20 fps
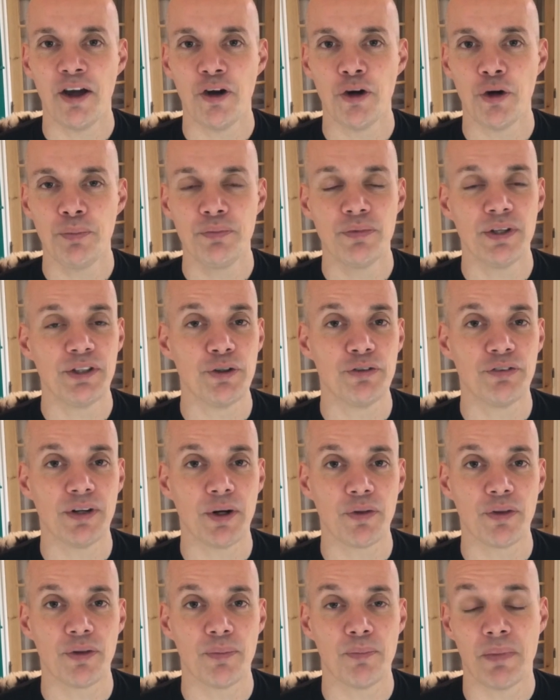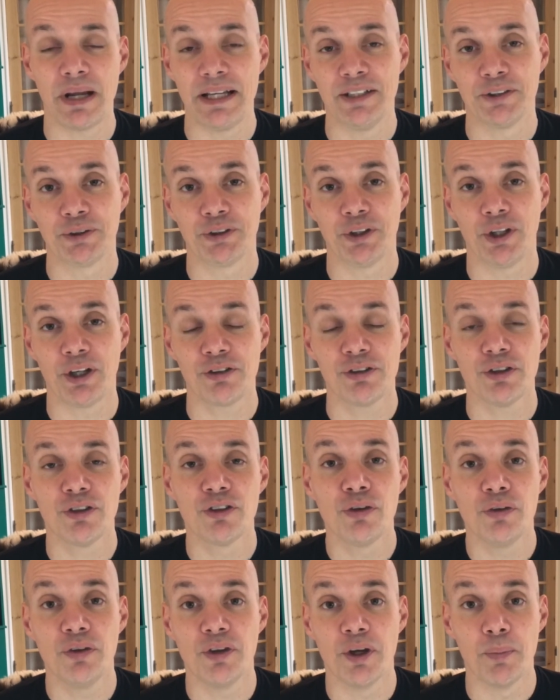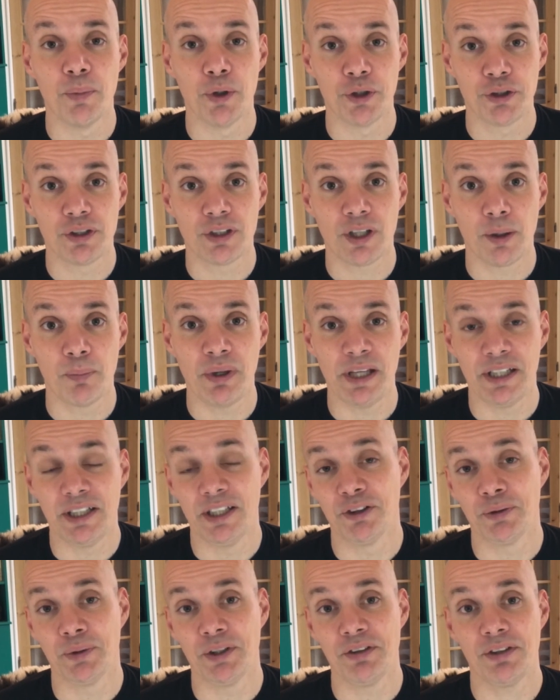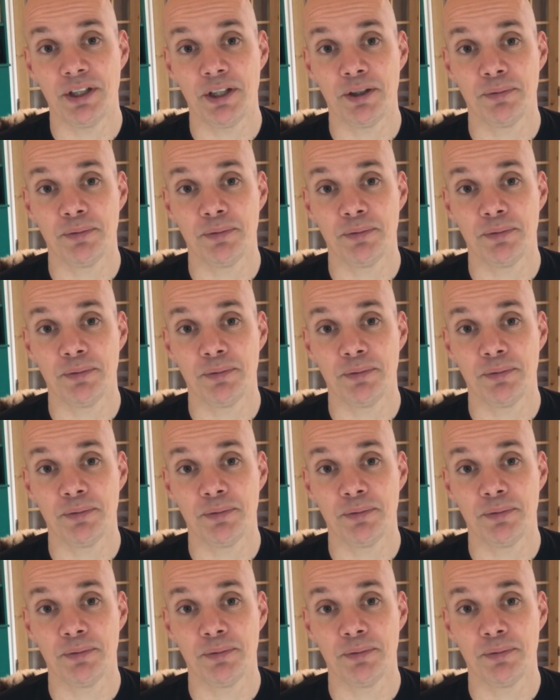I hope that you found my introduction to the Emergent Campaign interesting.